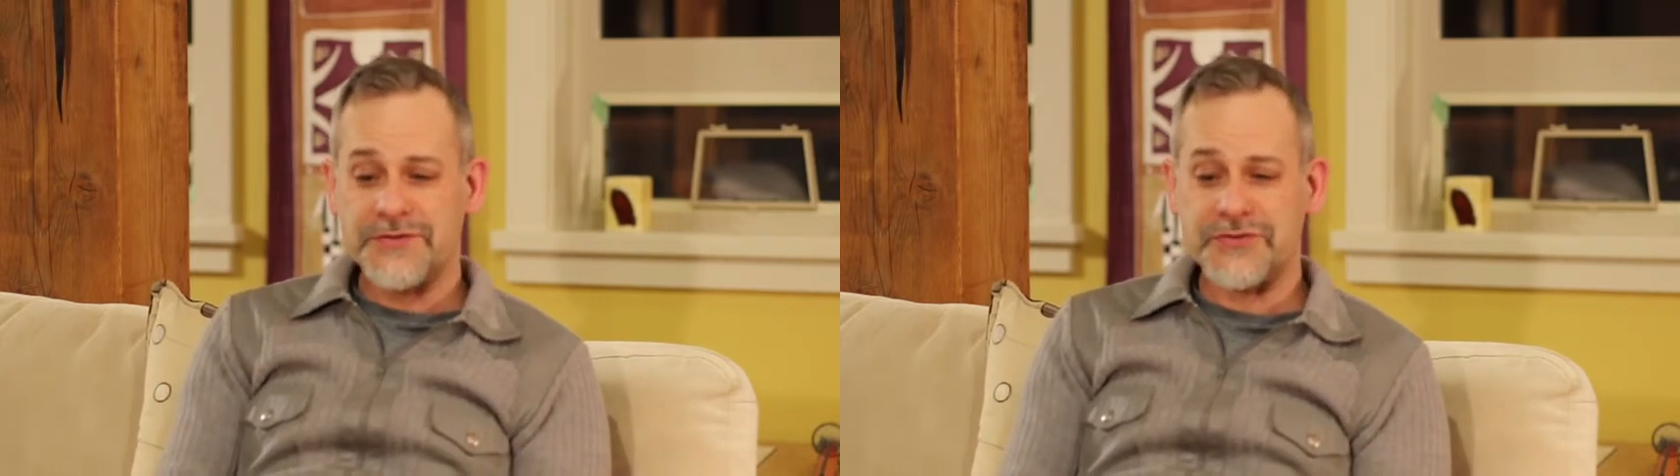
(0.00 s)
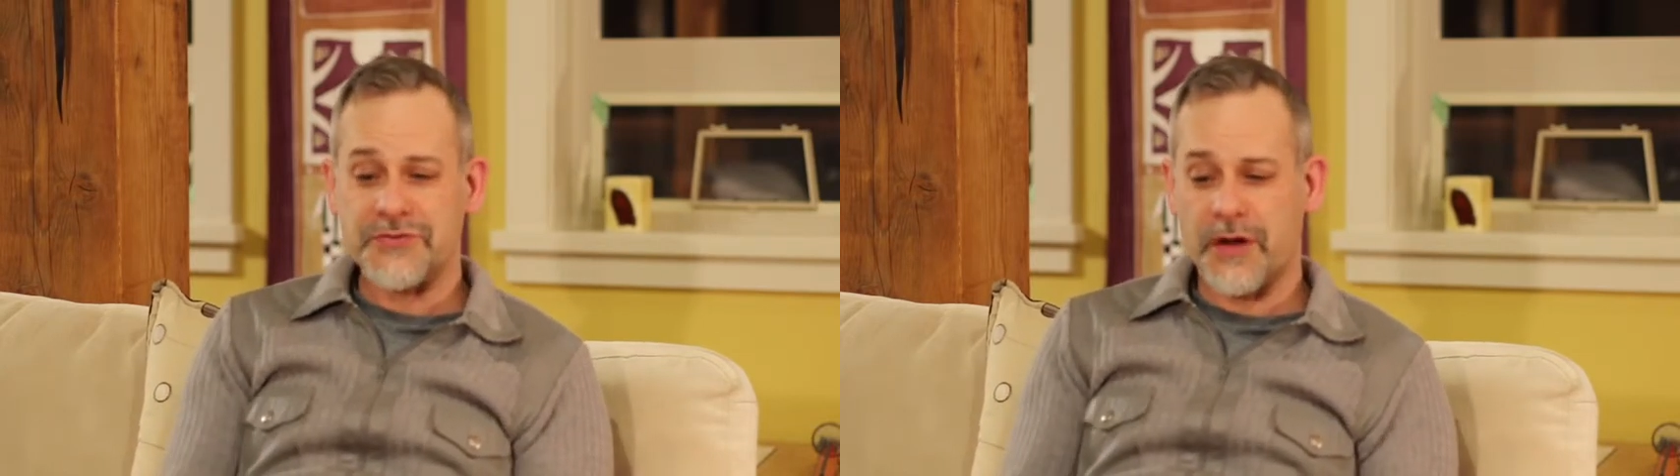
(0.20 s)

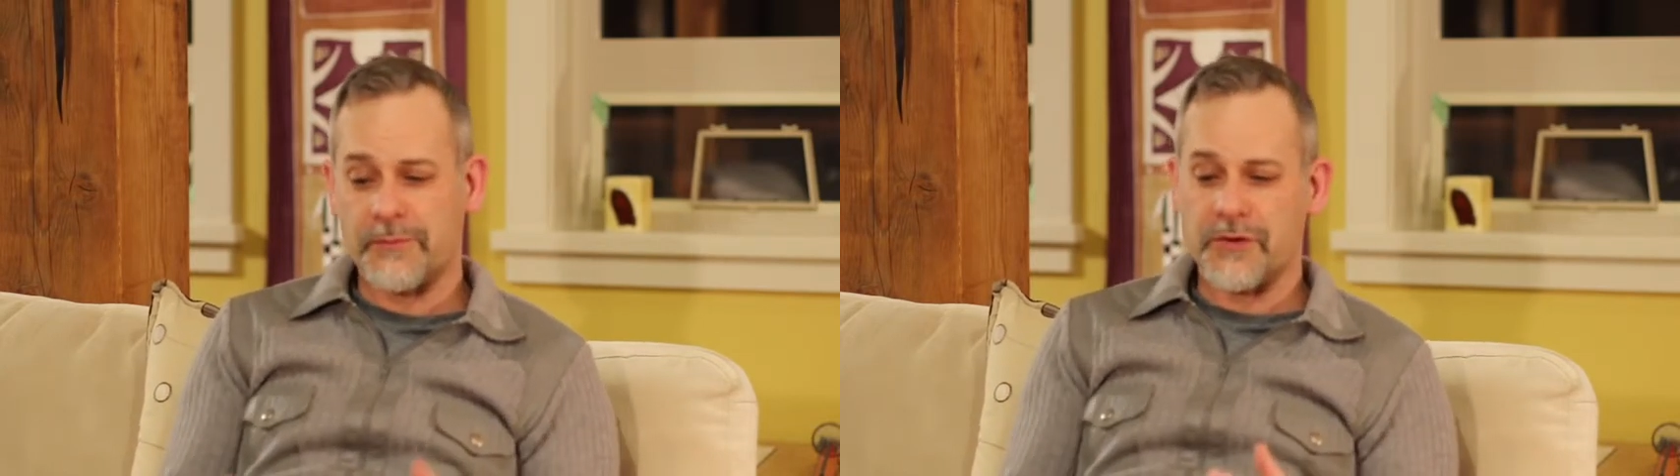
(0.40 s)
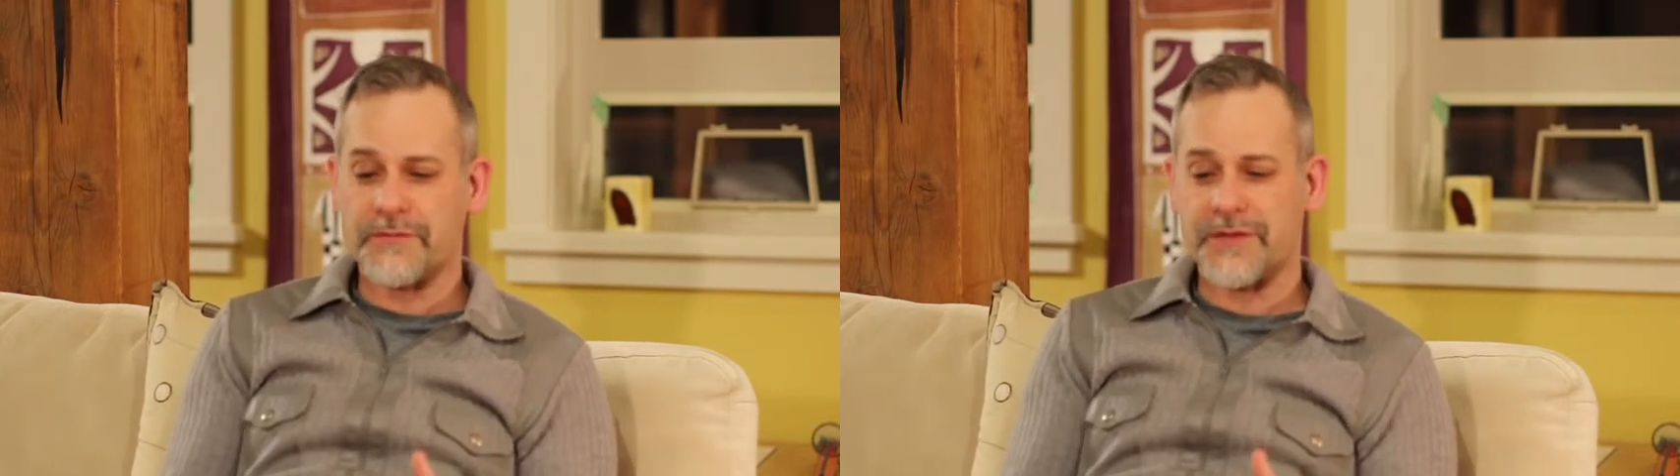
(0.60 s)
do
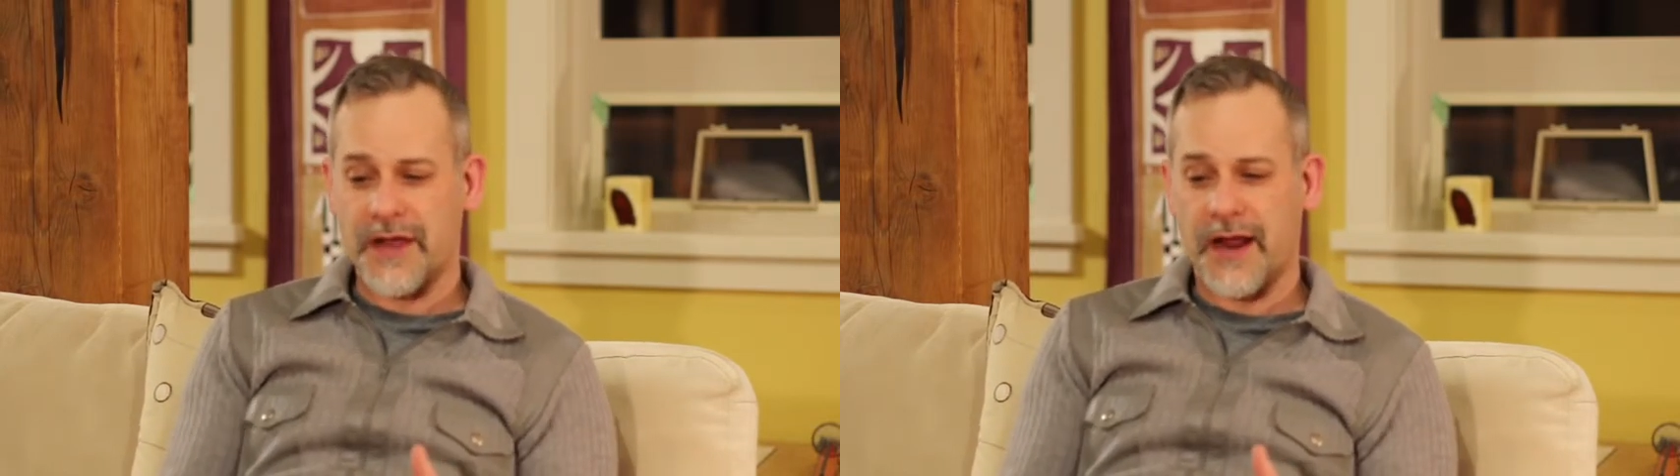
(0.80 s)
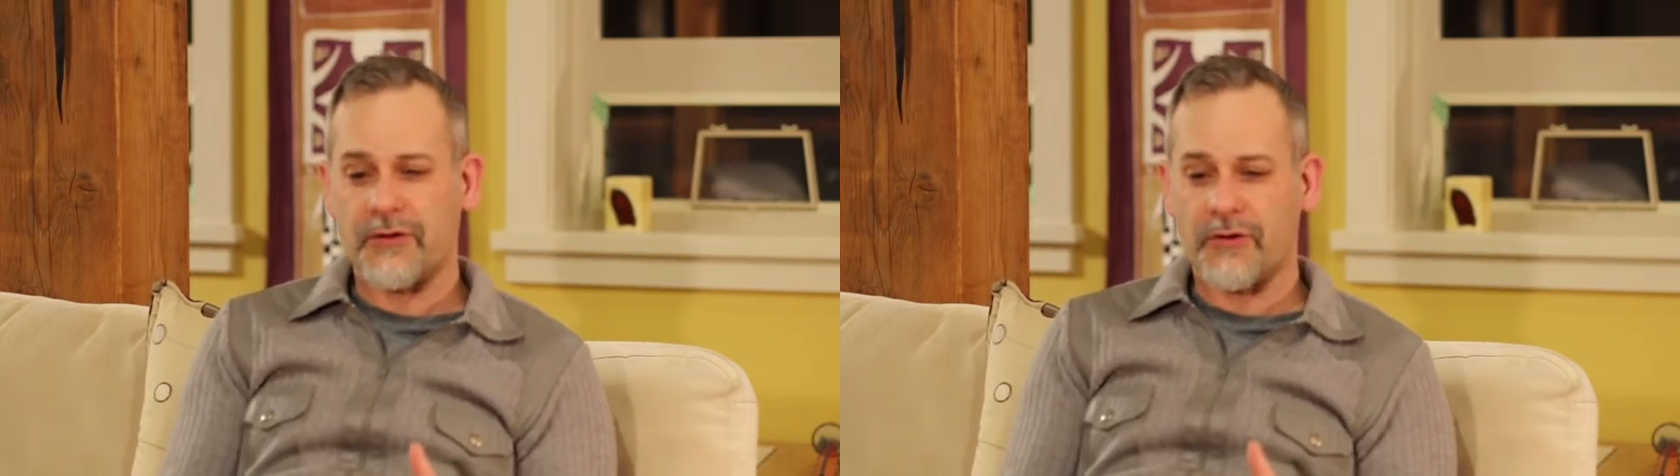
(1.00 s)
not move
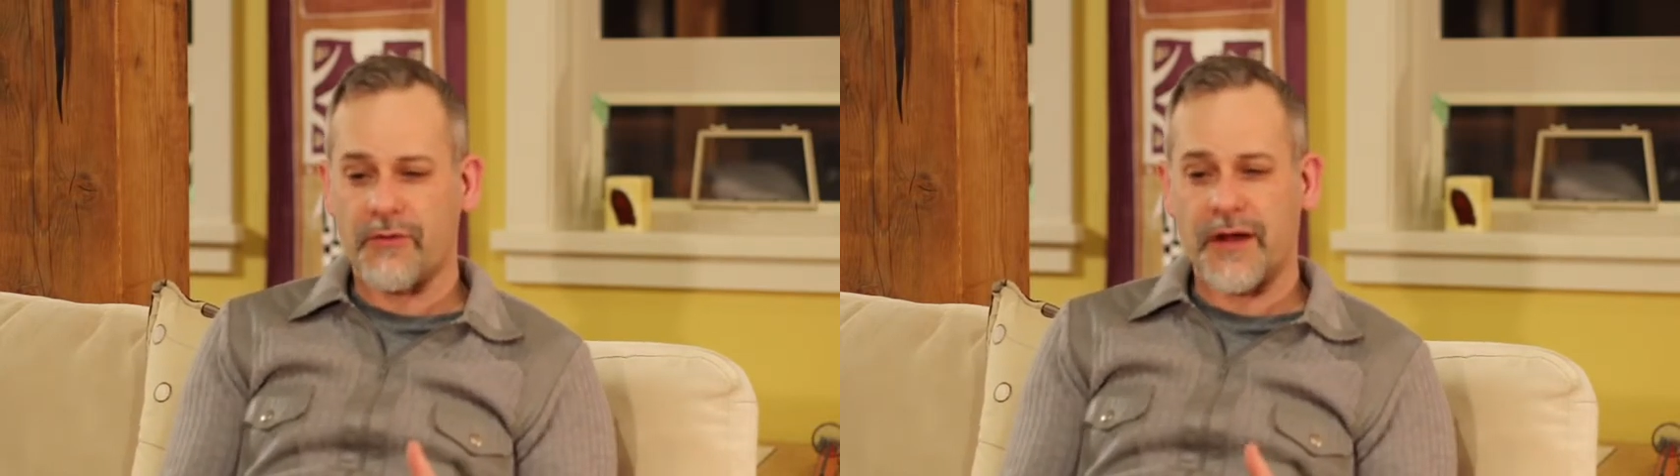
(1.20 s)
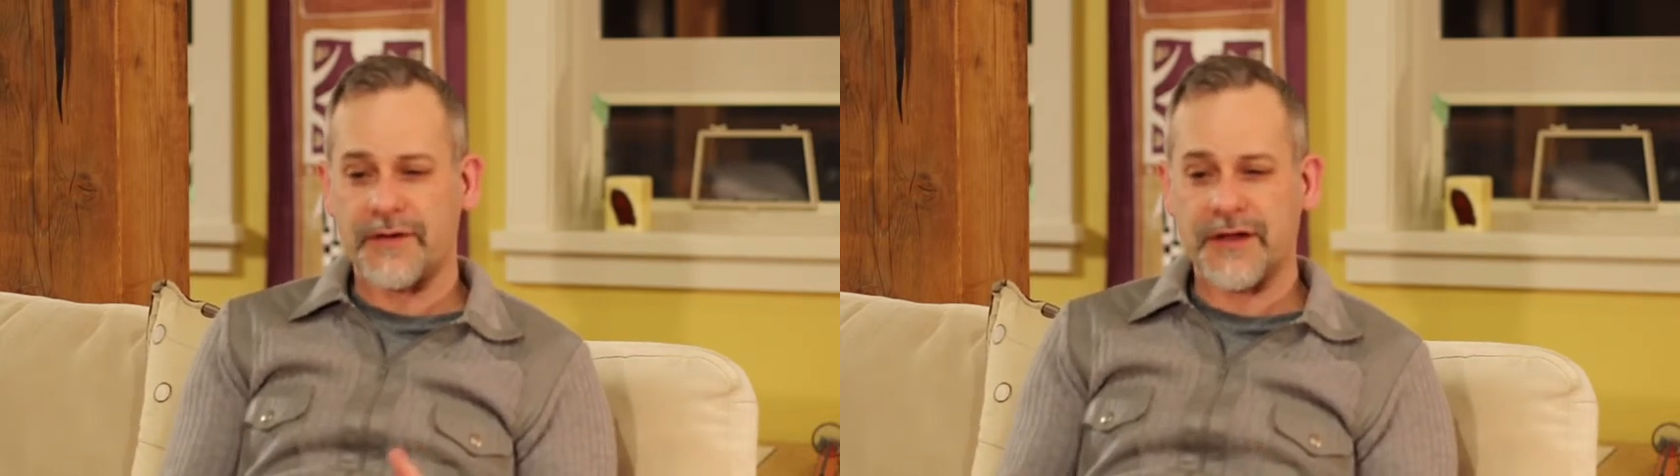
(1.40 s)
the air around,